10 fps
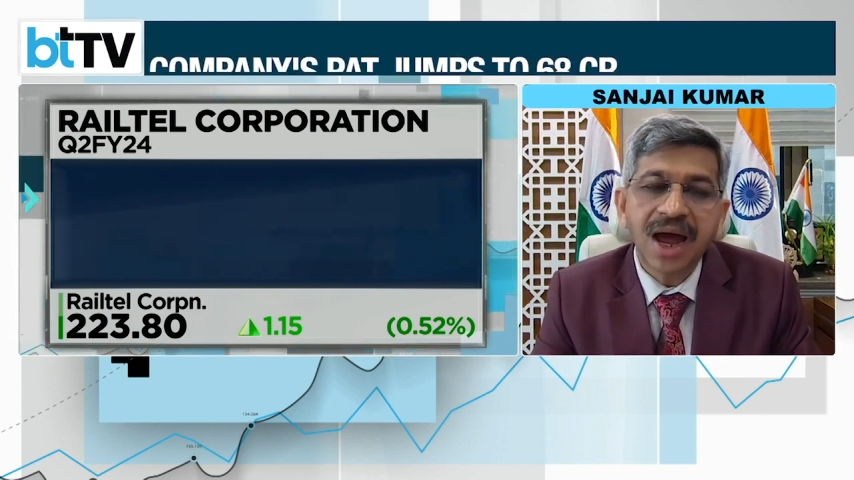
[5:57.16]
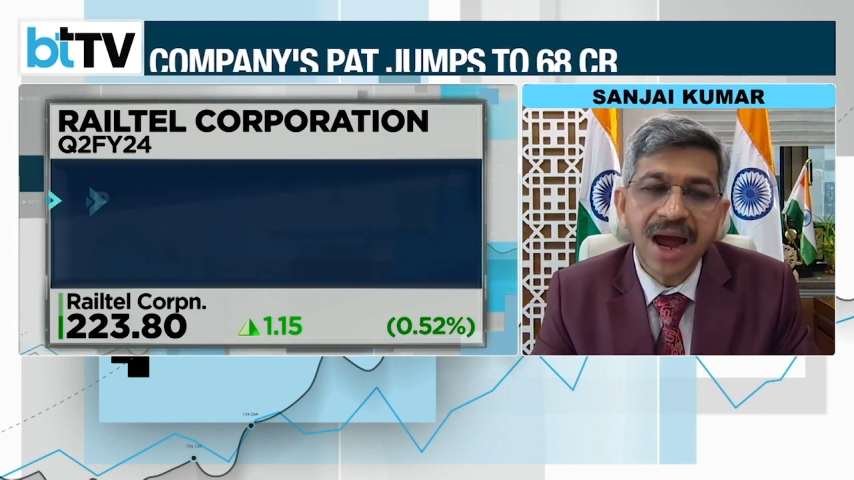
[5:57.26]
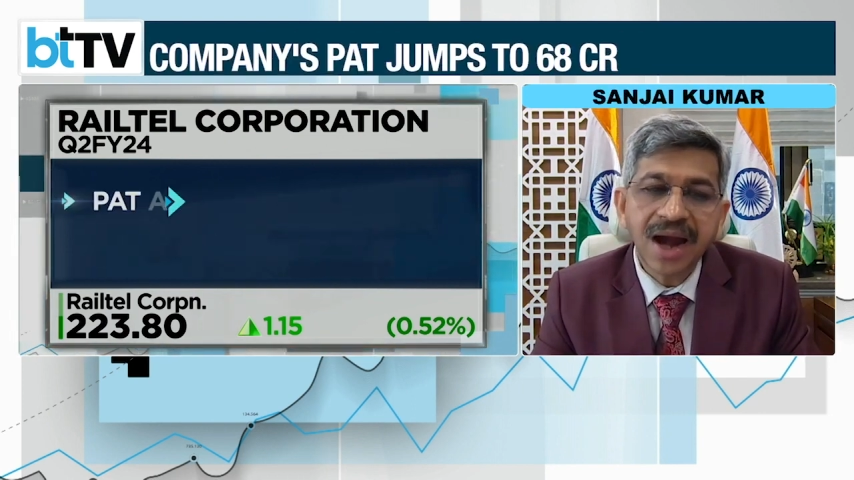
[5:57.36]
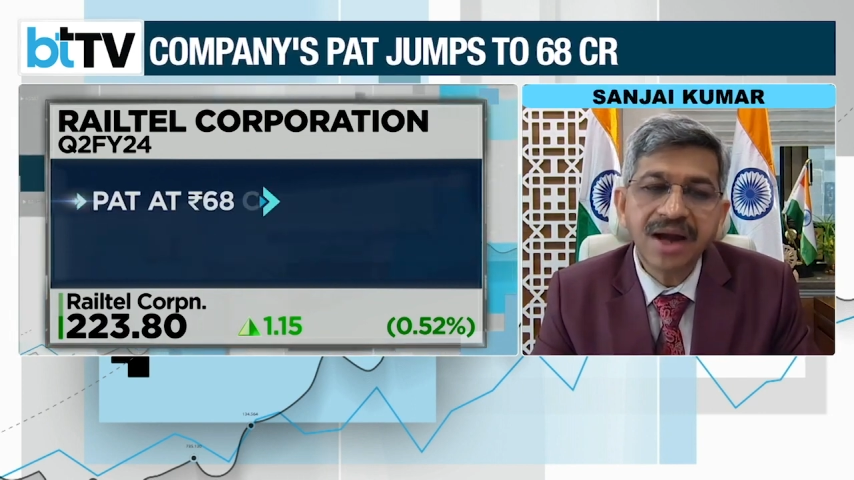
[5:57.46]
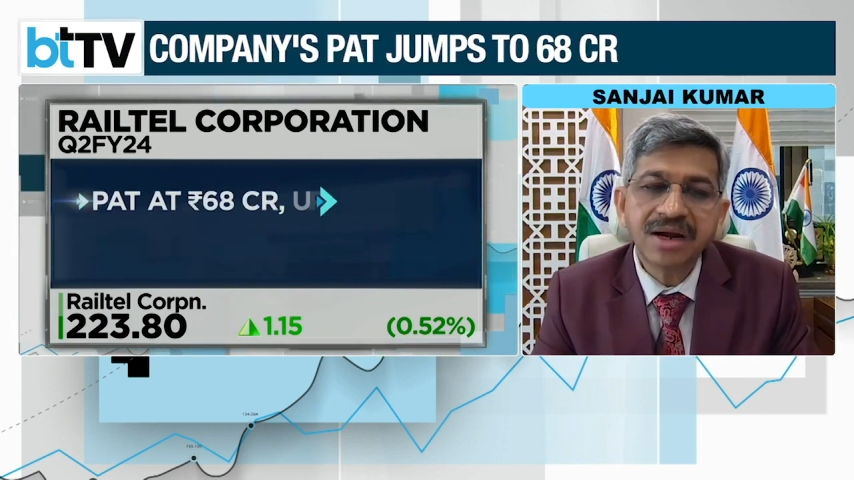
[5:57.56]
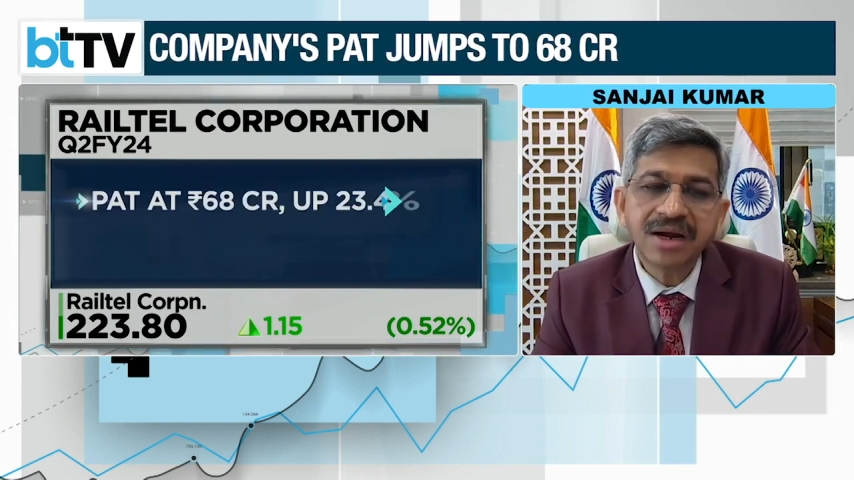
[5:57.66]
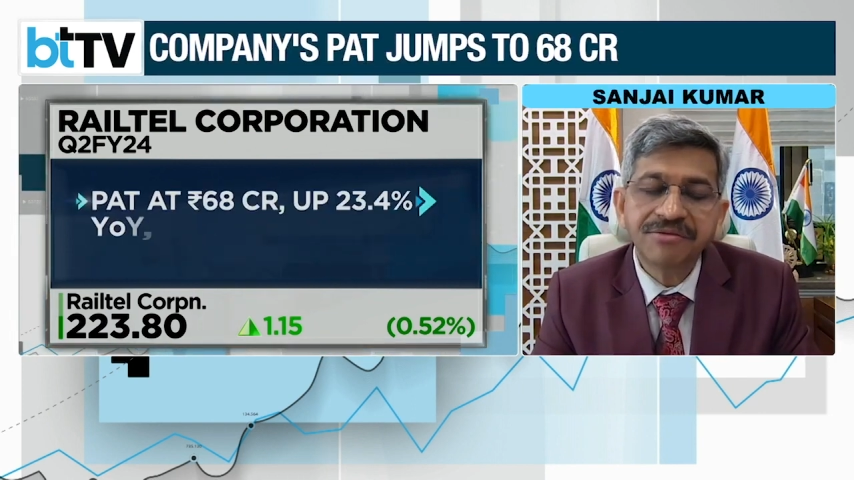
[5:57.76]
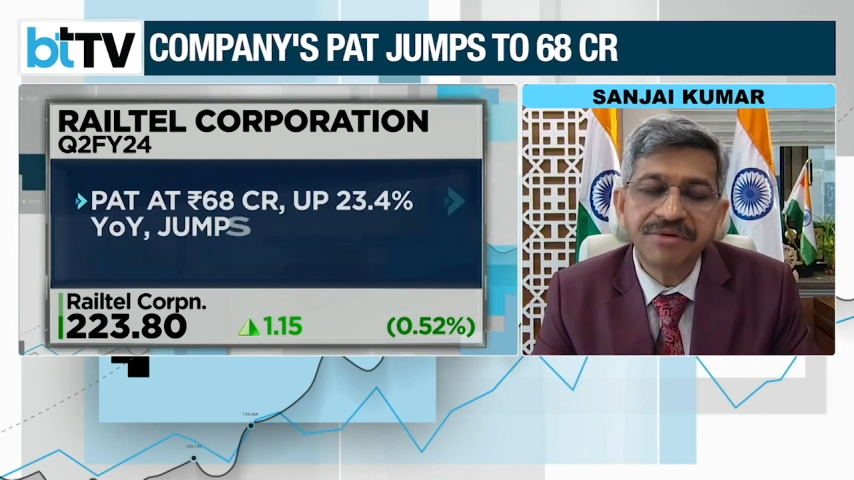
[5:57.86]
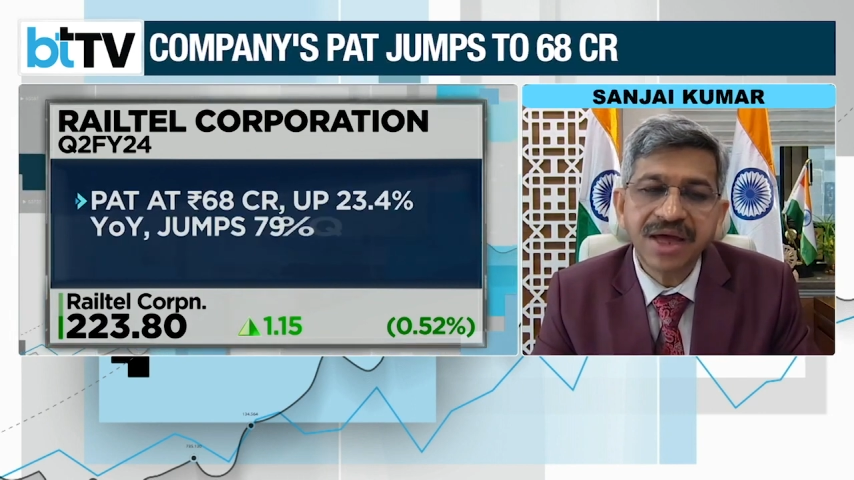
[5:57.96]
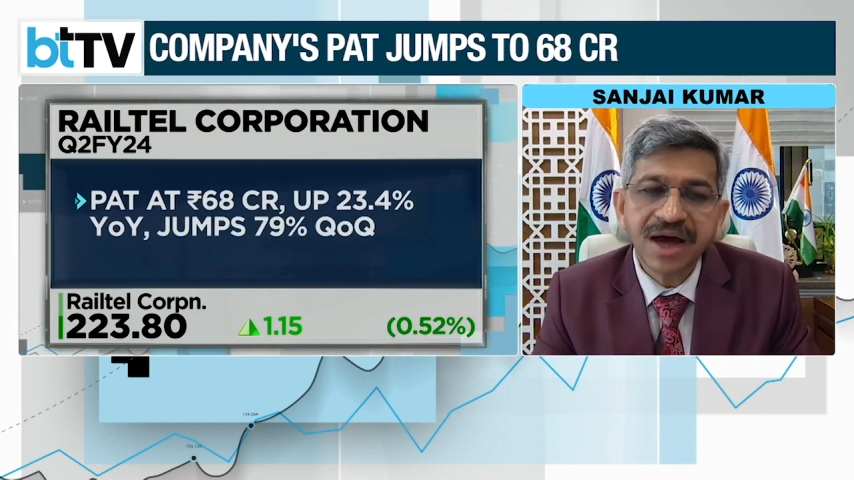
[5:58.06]
and
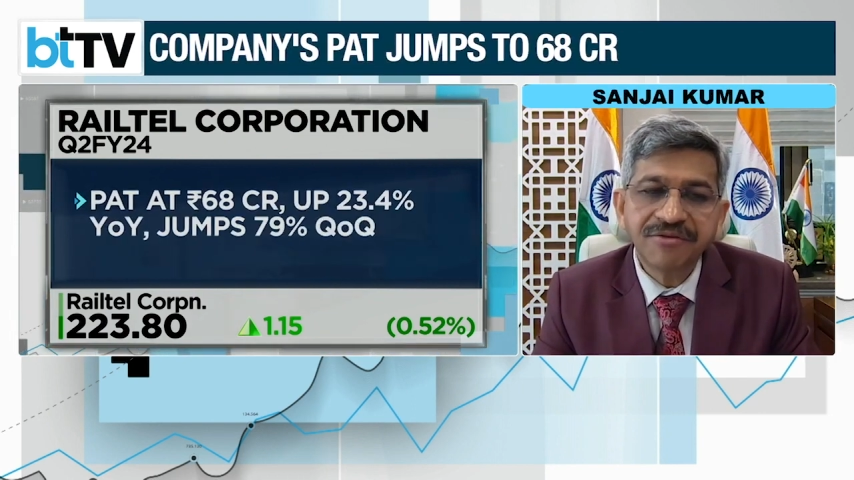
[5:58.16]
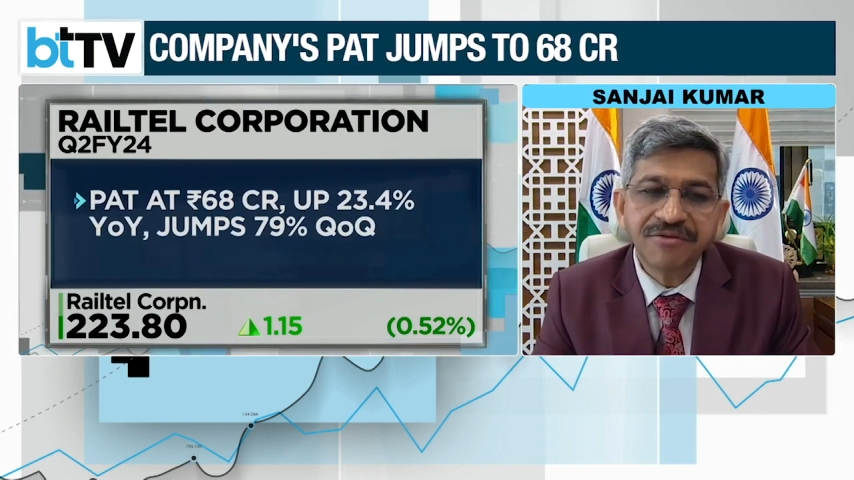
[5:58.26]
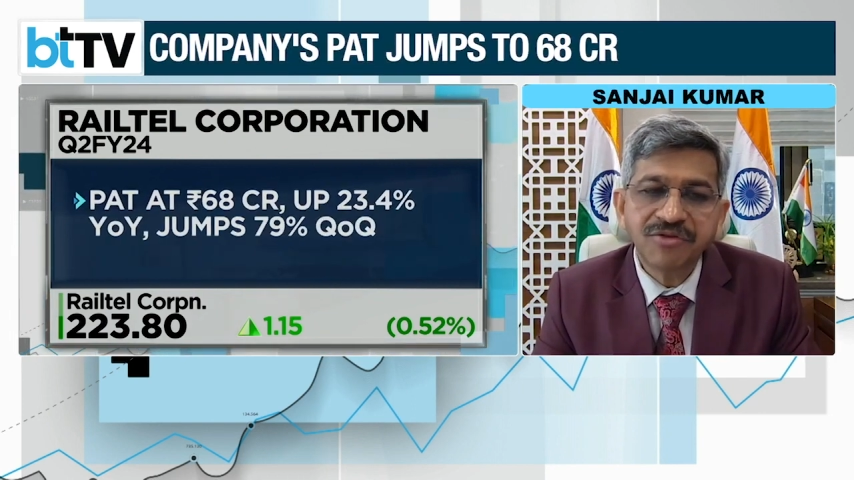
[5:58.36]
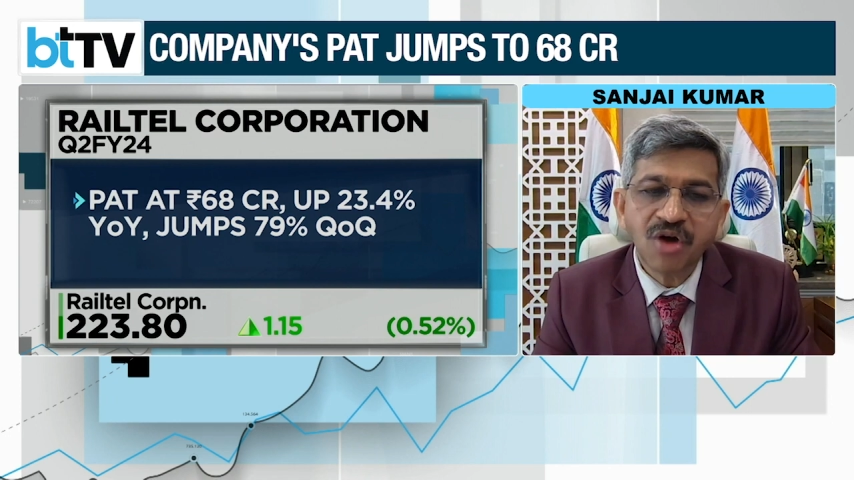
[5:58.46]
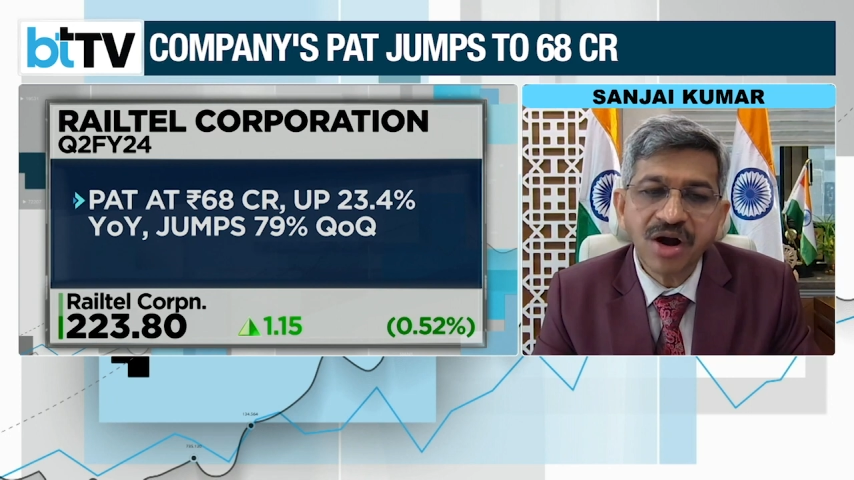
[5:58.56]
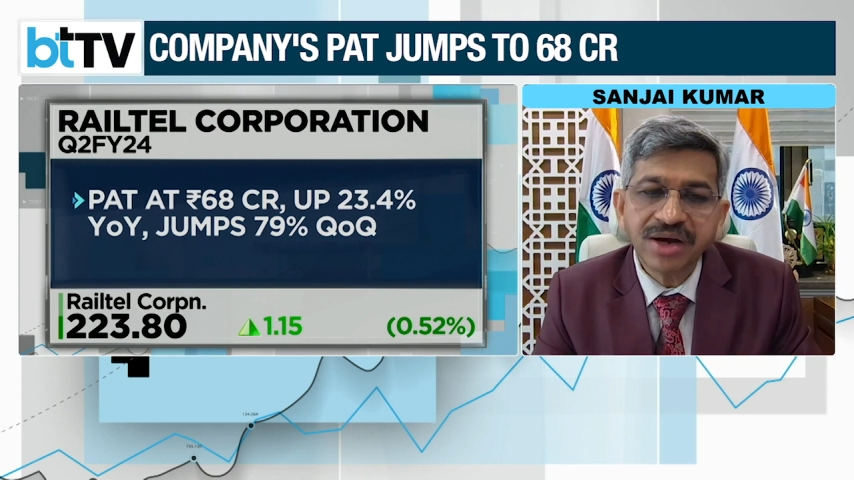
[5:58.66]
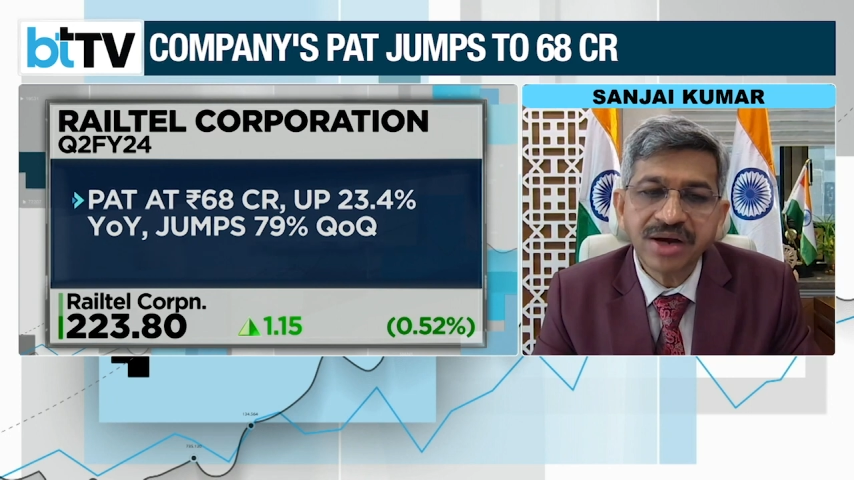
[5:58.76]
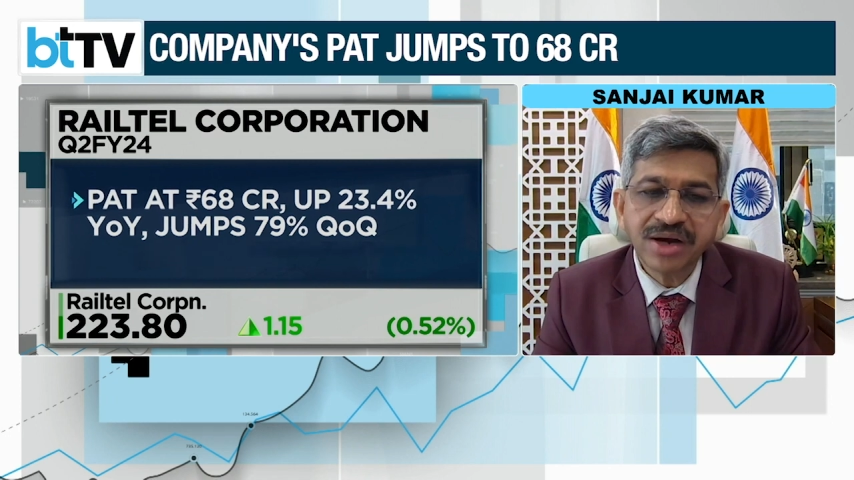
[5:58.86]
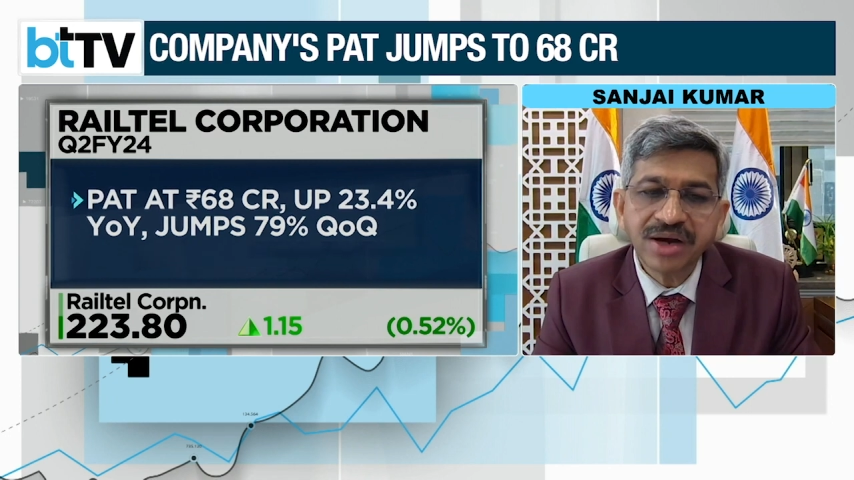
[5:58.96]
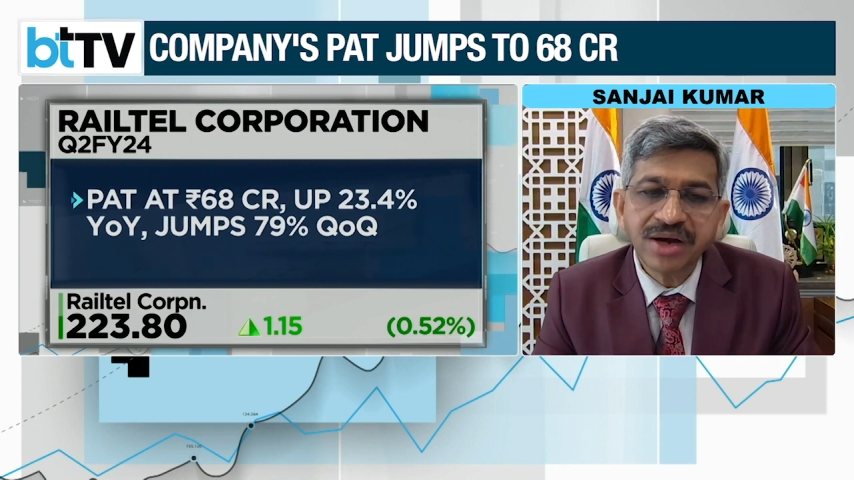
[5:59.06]
we have not
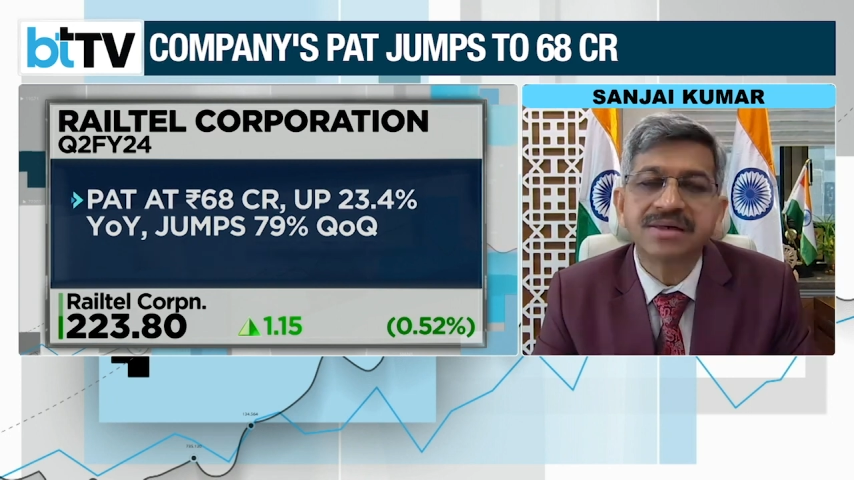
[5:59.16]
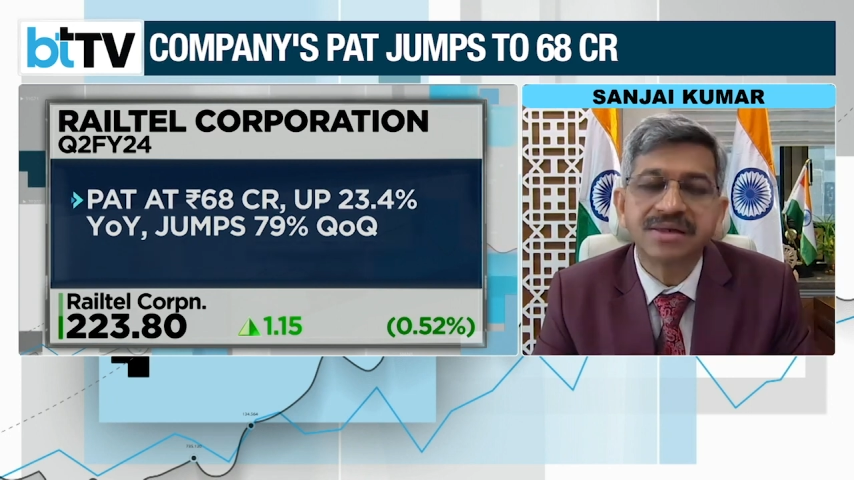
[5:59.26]
yet